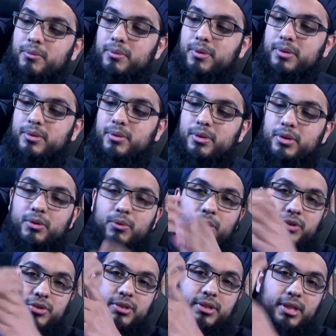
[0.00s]
you're
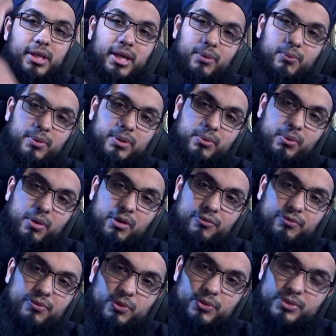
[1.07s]
washing it, and when the water
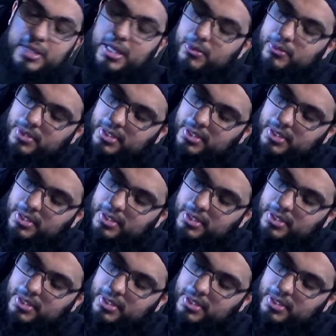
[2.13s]
flows down,